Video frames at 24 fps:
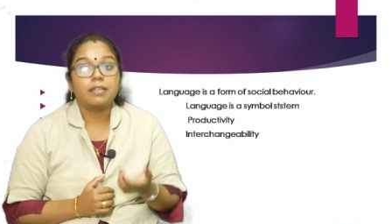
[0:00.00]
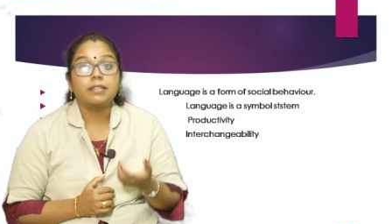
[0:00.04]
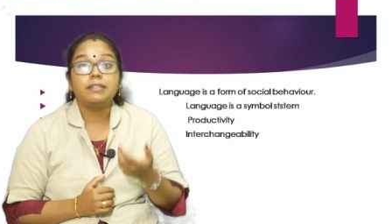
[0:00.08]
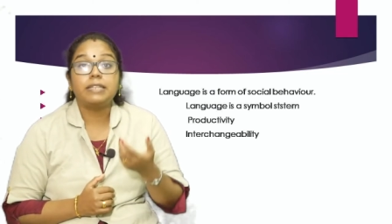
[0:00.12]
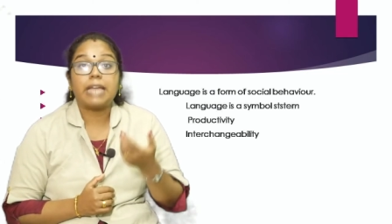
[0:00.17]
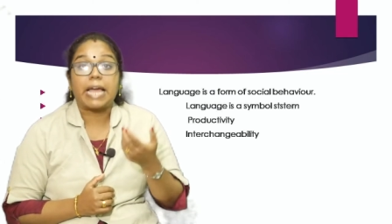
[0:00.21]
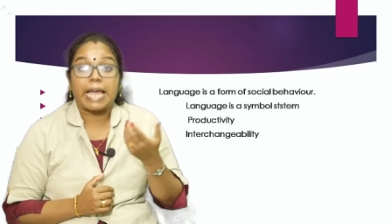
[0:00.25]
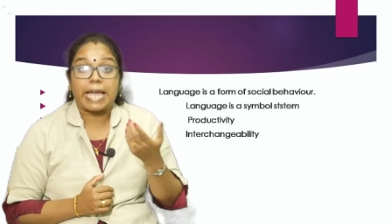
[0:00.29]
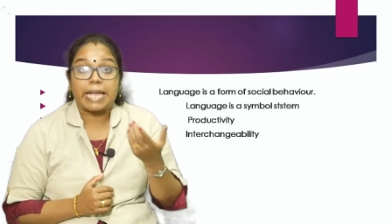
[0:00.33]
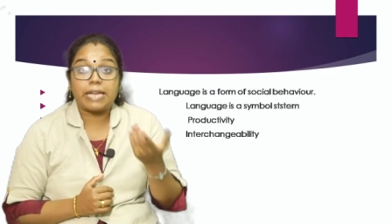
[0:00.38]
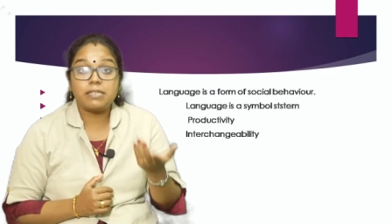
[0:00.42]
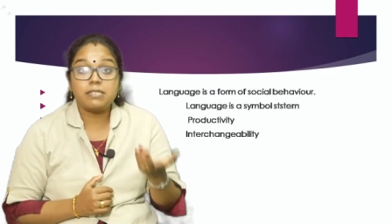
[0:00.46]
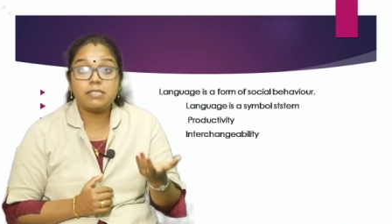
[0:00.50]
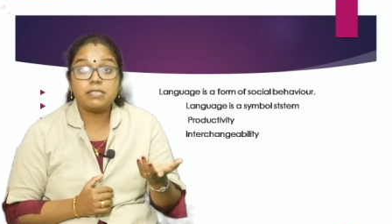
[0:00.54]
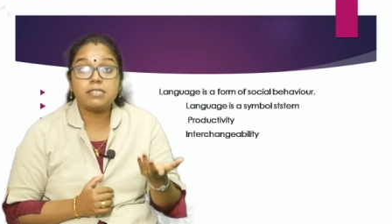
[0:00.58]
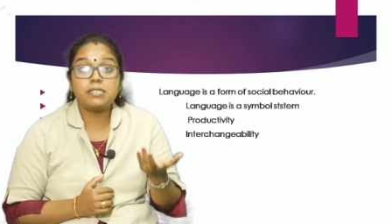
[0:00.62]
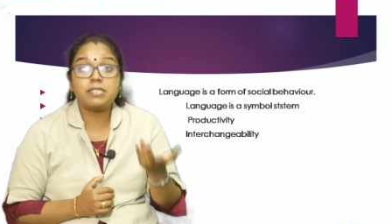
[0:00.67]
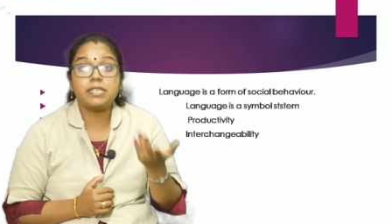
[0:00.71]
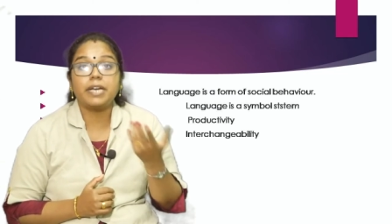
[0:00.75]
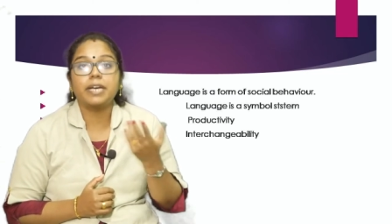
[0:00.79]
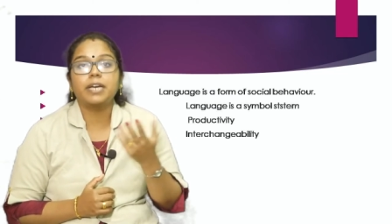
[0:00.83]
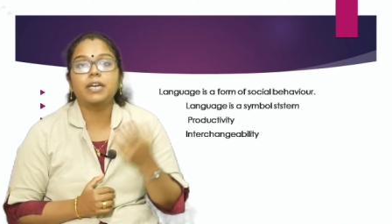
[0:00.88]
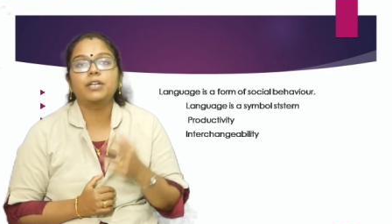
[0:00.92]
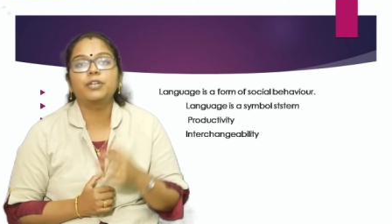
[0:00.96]
the
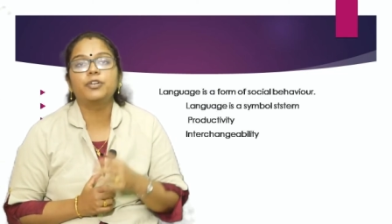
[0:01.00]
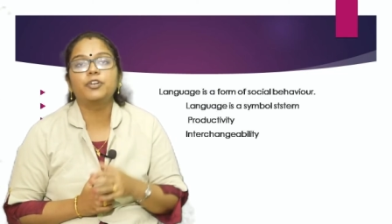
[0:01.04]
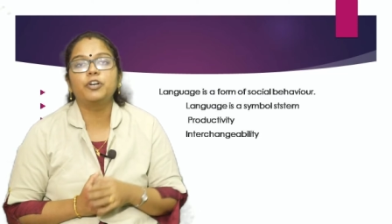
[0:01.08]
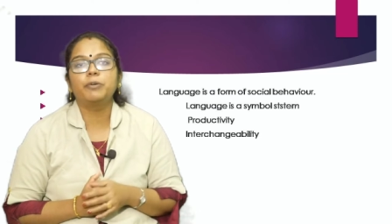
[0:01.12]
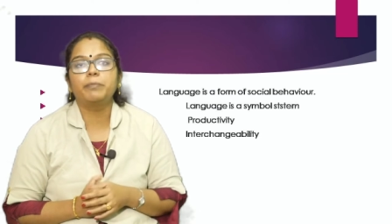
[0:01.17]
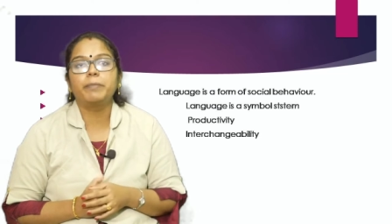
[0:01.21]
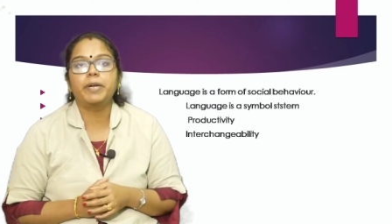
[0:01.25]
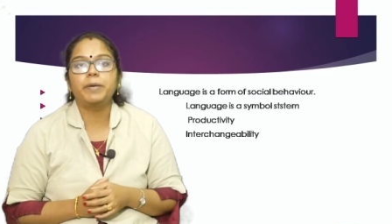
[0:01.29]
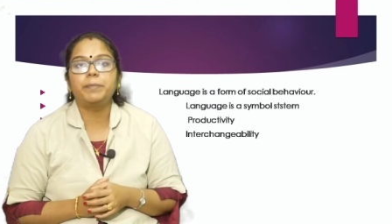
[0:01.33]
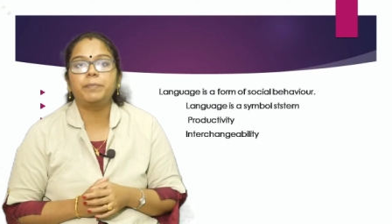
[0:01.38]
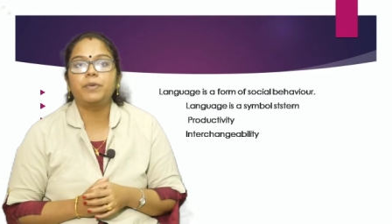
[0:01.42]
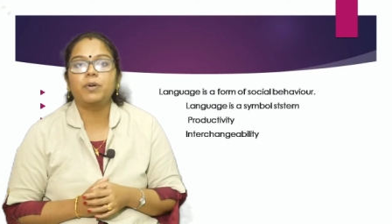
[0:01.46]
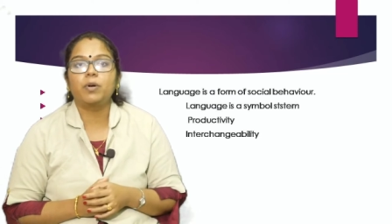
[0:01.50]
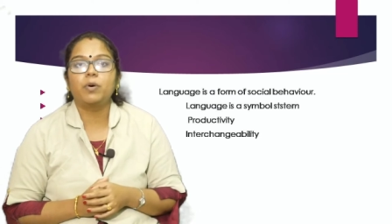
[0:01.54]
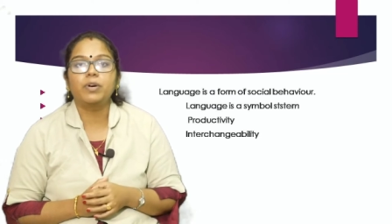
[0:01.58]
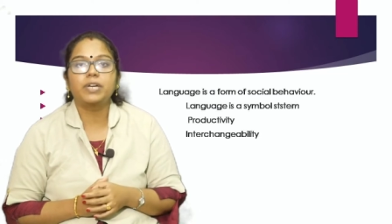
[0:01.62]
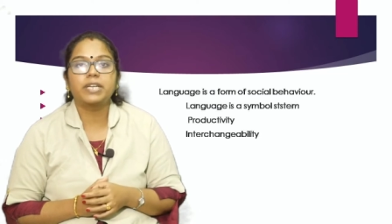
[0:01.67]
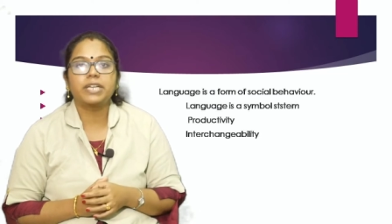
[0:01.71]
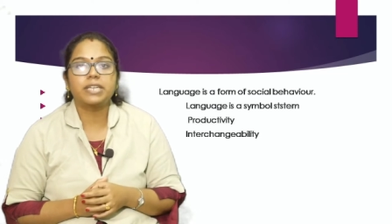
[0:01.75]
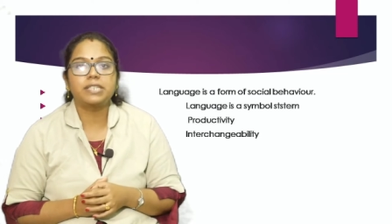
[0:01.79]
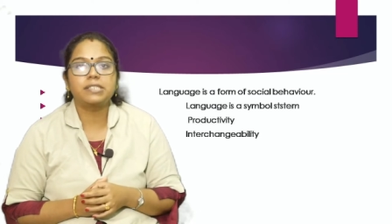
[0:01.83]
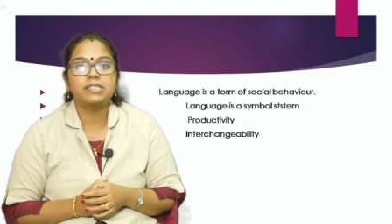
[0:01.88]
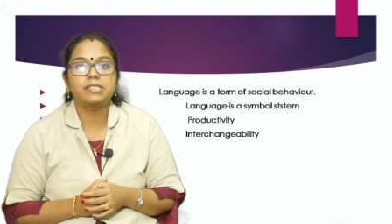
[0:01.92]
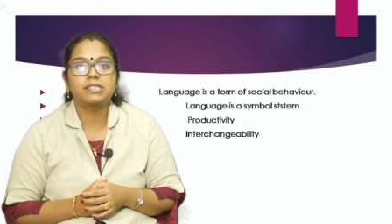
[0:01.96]
entire human
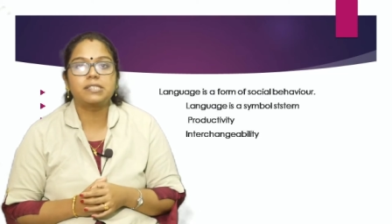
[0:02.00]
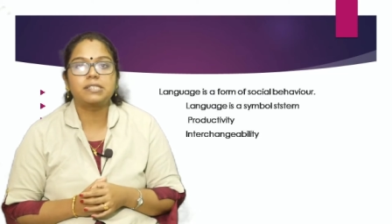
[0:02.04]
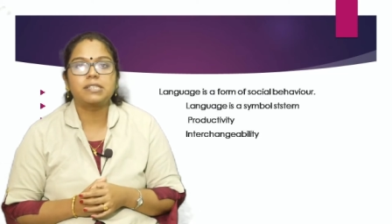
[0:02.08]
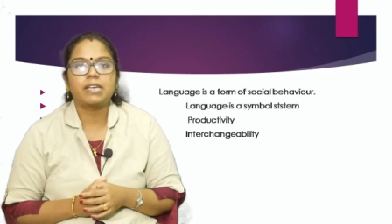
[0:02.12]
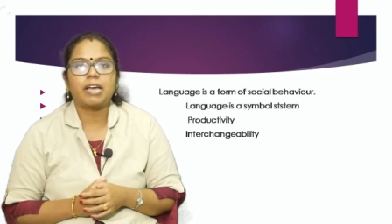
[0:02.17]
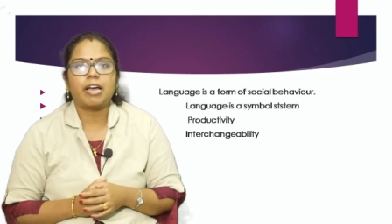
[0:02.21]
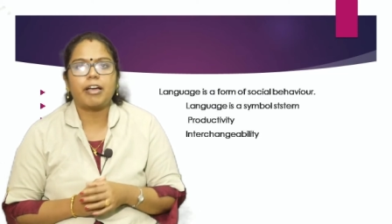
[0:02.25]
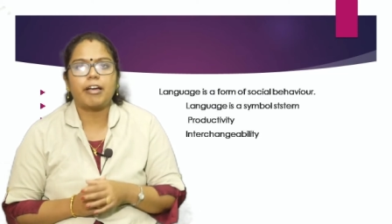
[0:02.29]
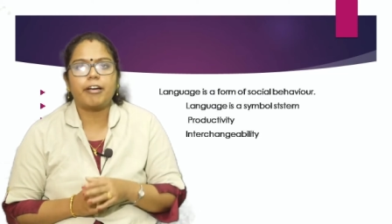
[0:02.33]
progress,